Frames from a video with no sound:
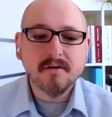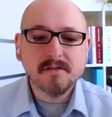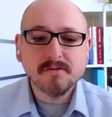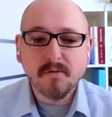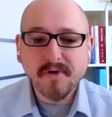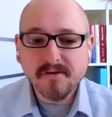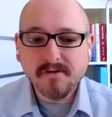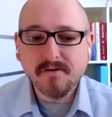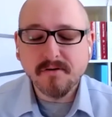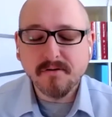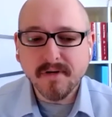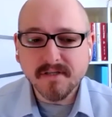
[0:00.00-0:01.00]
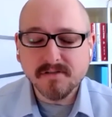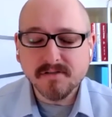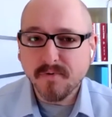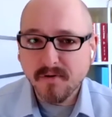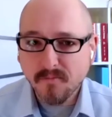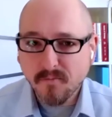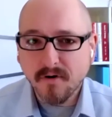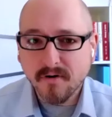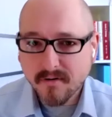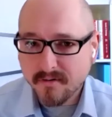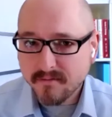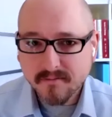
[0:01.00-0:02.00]
So what we do is we work
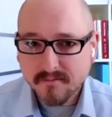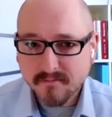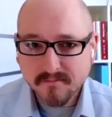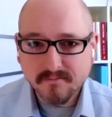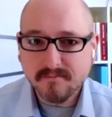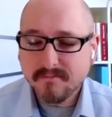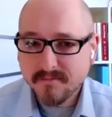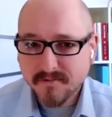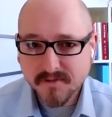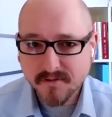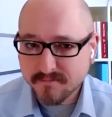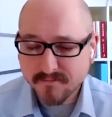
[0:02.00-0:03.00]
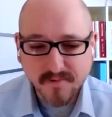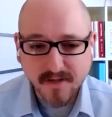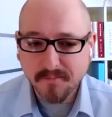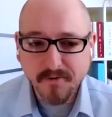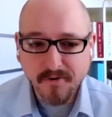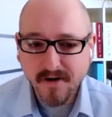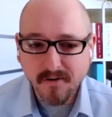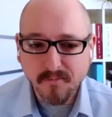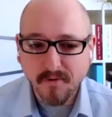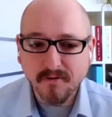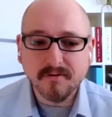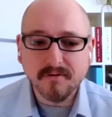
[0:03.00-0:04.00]
to help create a
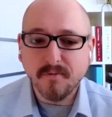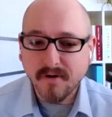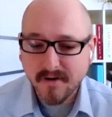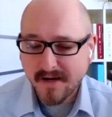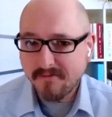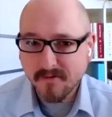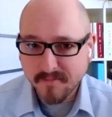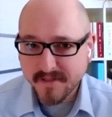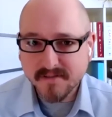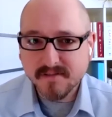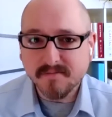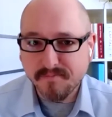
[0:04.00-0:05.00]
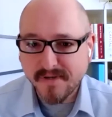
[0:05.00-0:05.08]
world where governments,